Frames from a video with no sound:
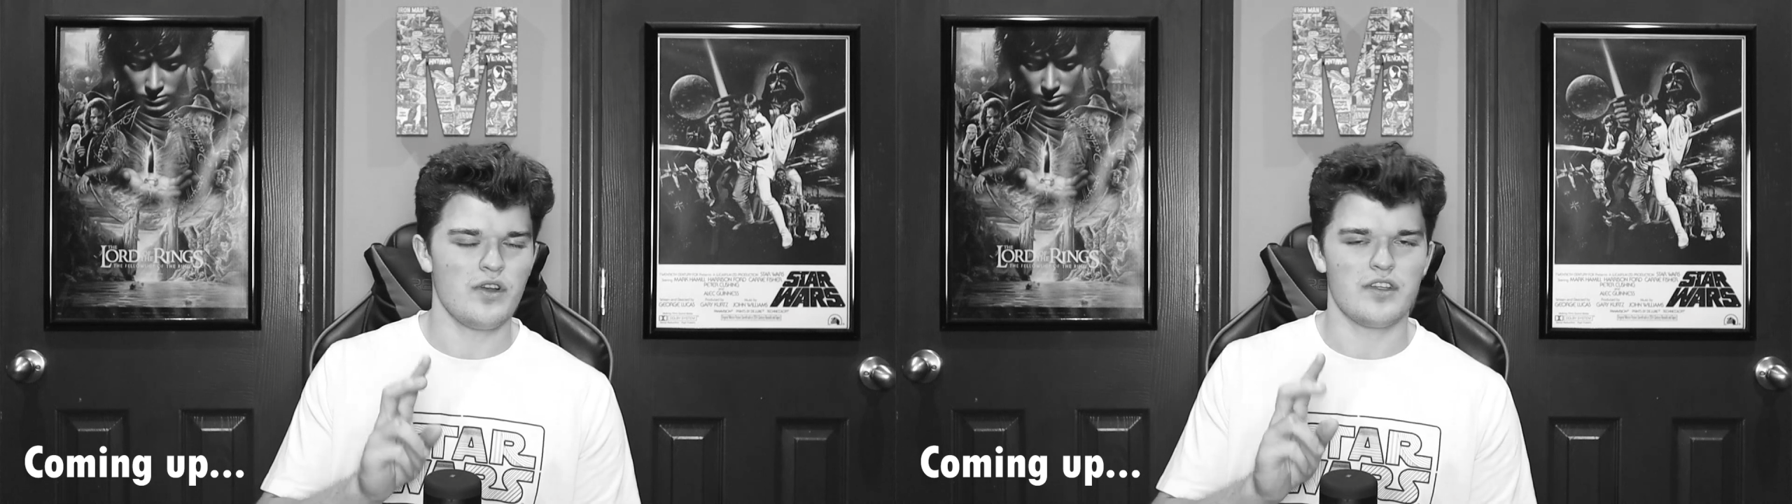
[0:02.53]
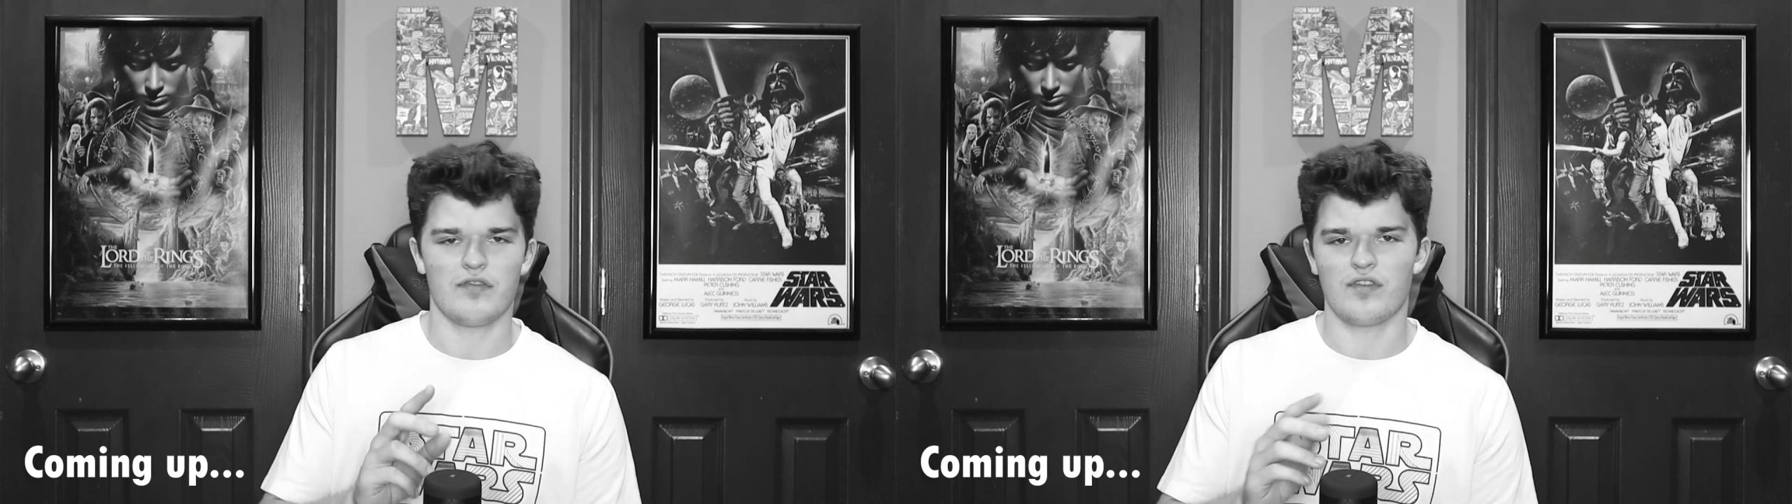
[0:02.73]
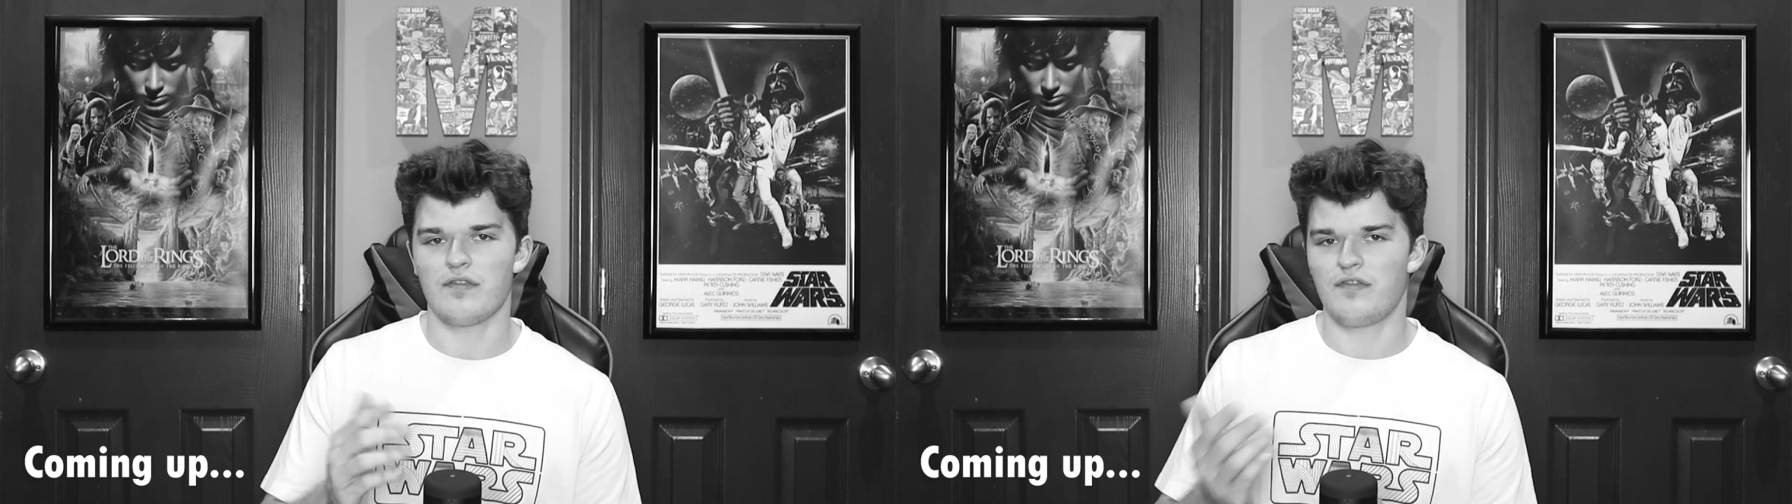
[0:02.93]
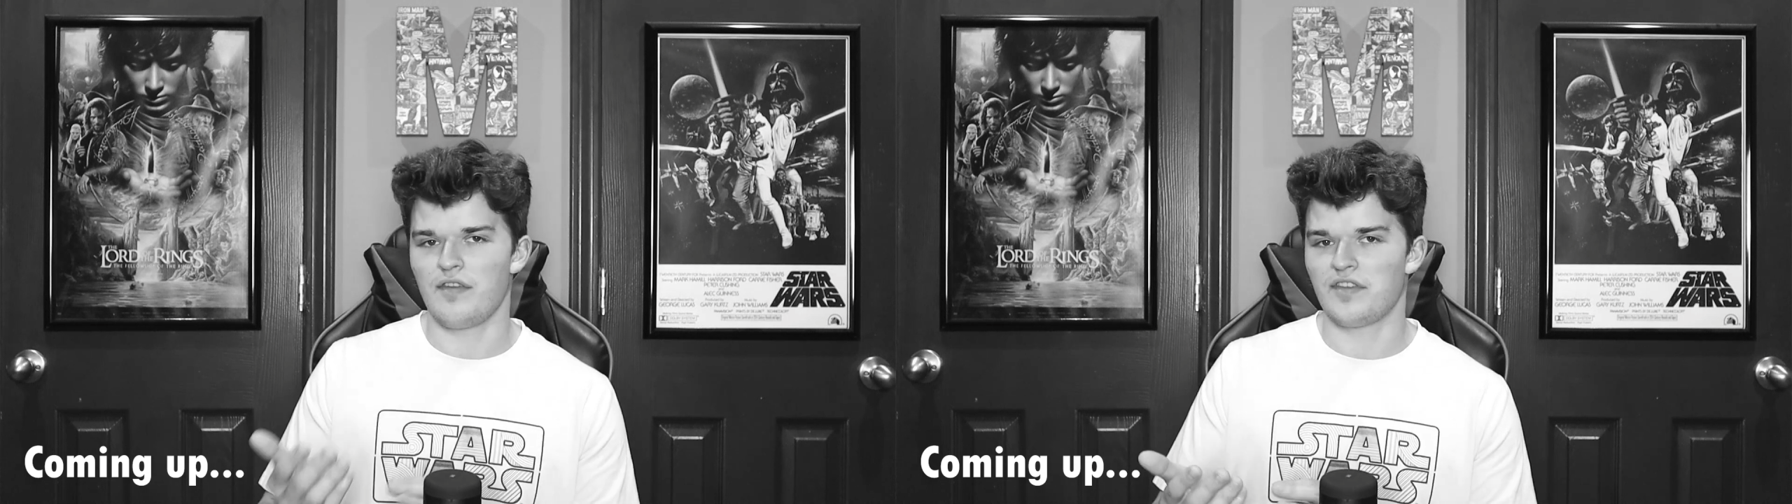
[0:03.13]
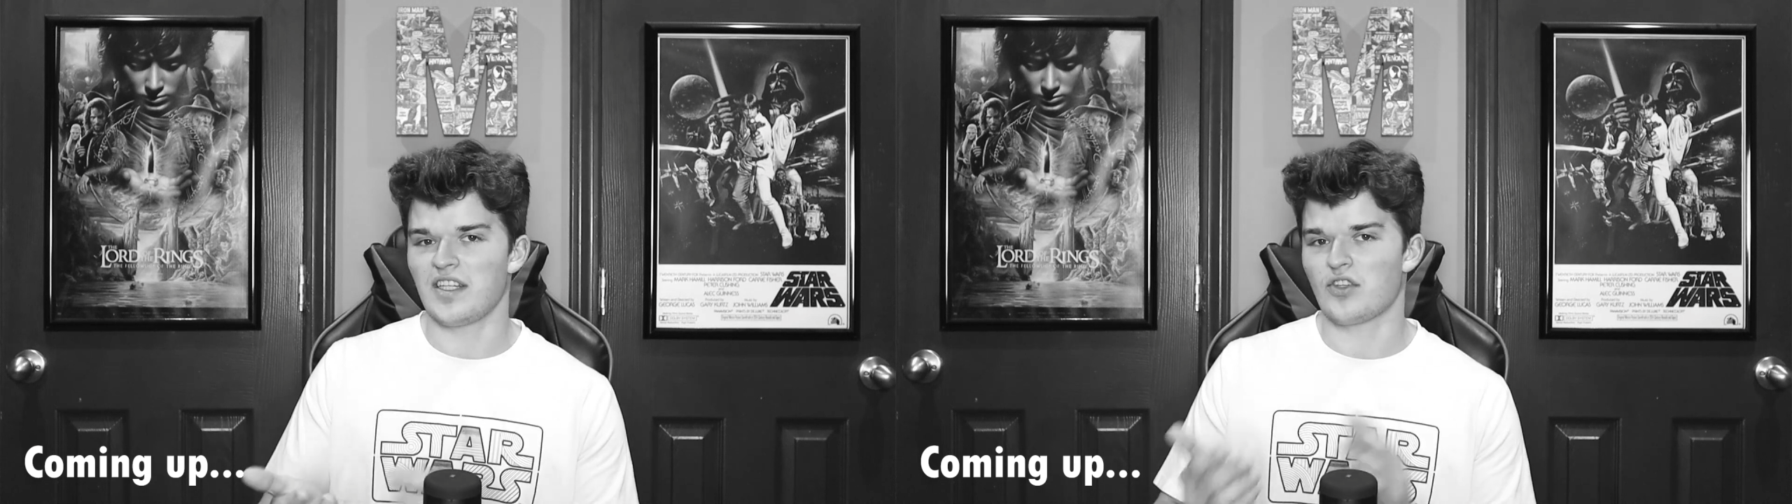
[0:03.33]
different
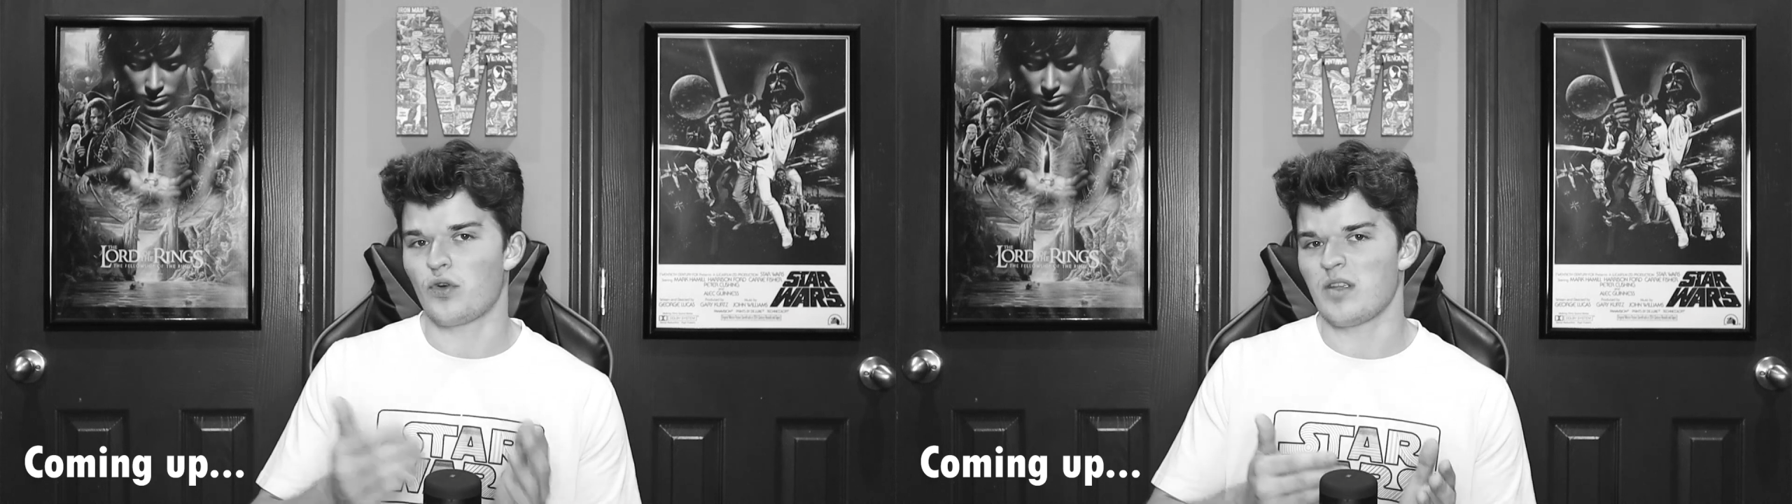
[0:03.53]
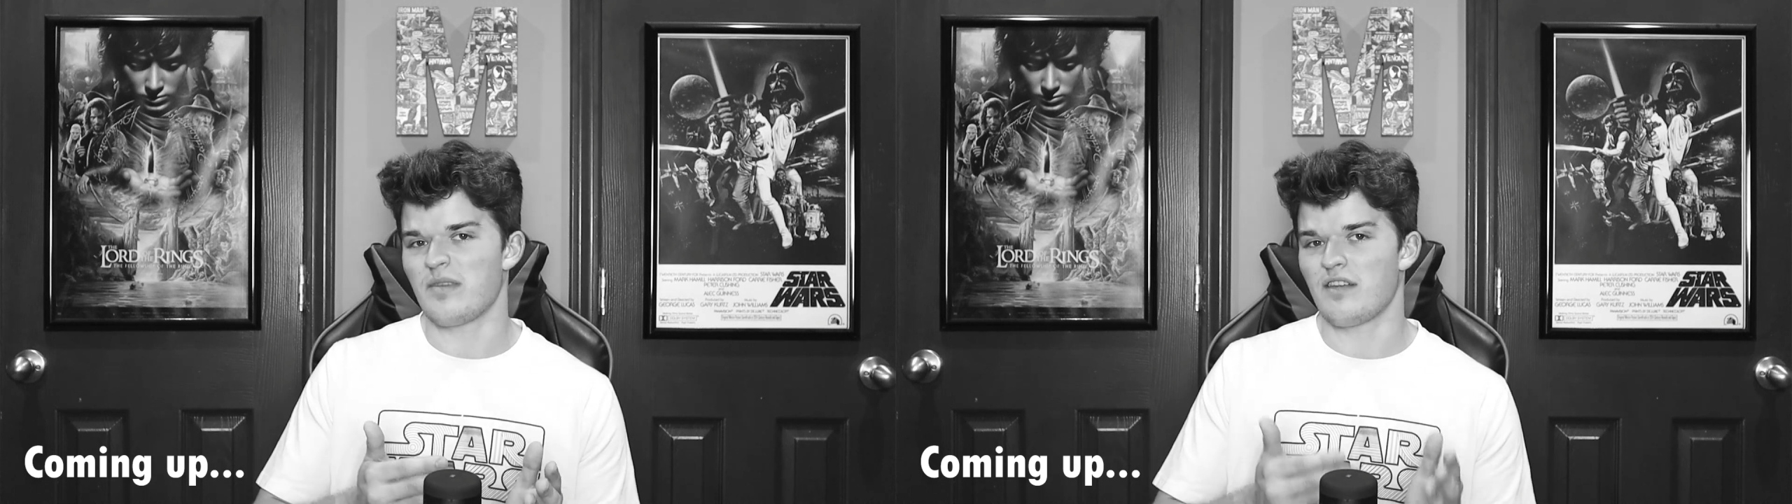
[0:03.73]
15 to 20 minute